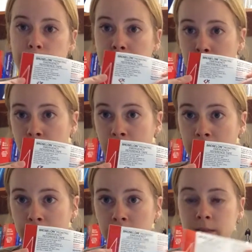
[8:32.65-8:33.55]
from the
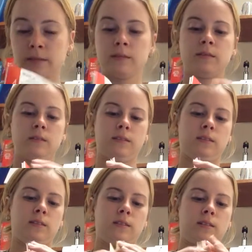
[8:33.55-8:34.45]
red
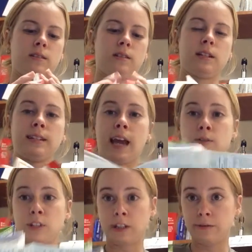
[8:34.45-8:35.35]

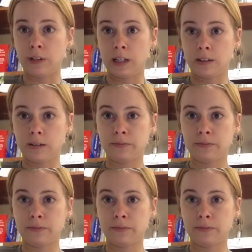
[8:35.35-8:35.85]
down to the feet.